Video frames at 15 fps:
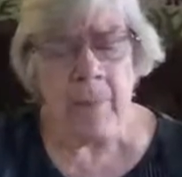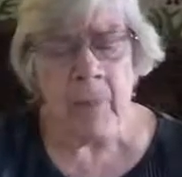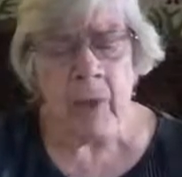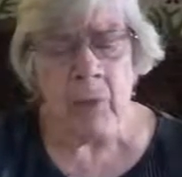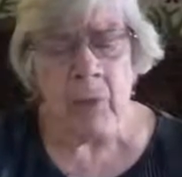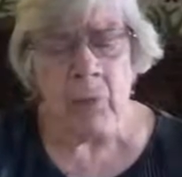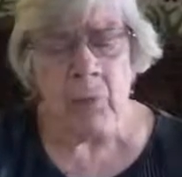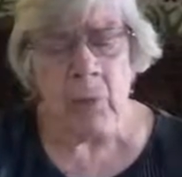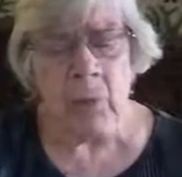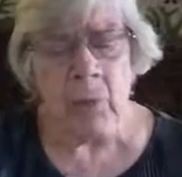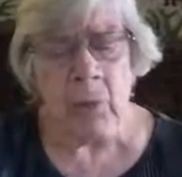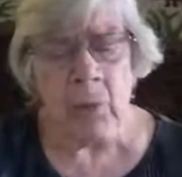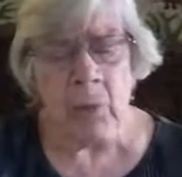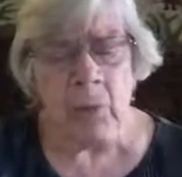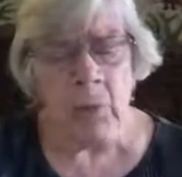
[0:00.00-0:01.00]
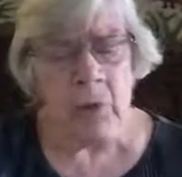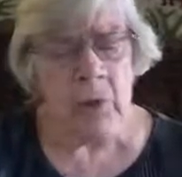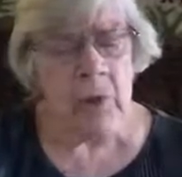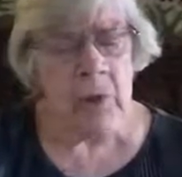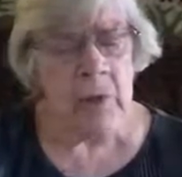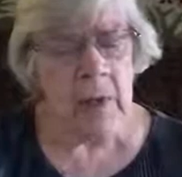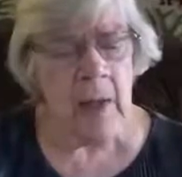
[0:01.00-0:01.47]
The root don't look
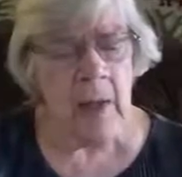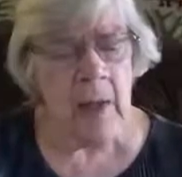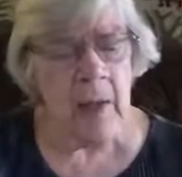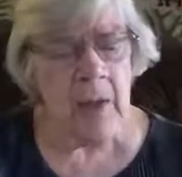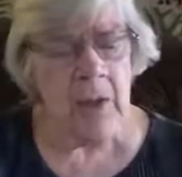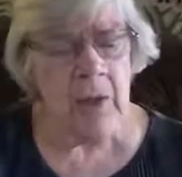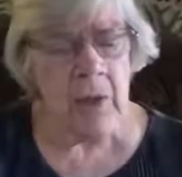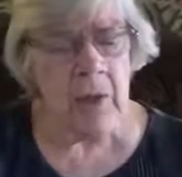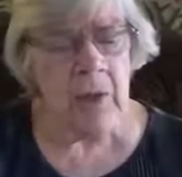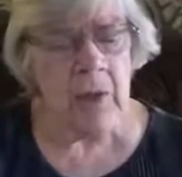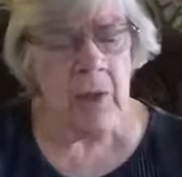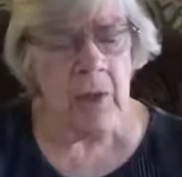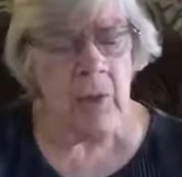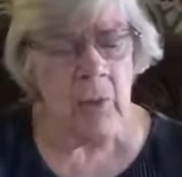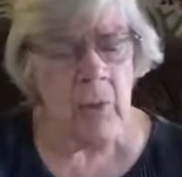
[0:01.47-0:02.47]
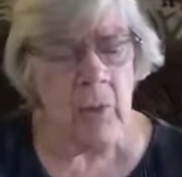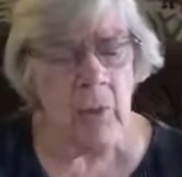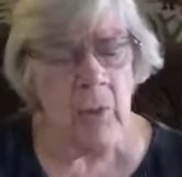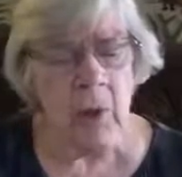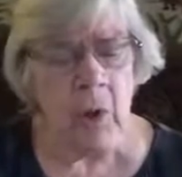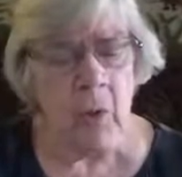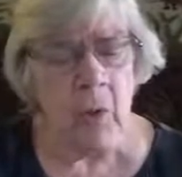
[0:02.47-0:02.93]
just like a ginseng root,
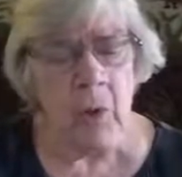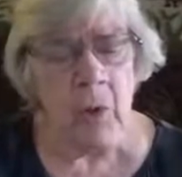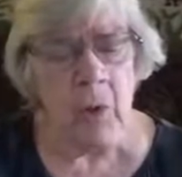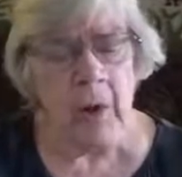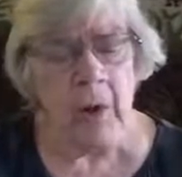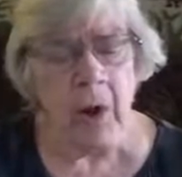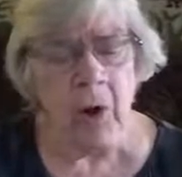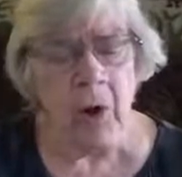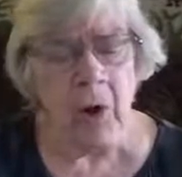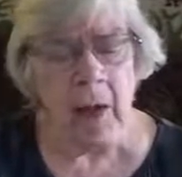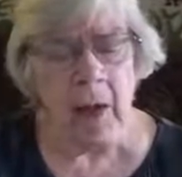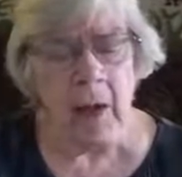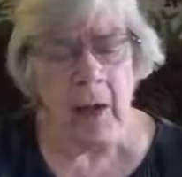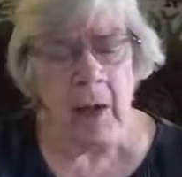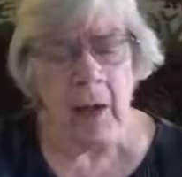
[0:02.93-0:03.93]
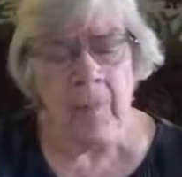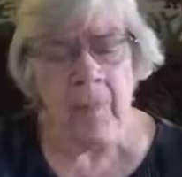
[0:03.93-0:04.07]
though more narrow-like,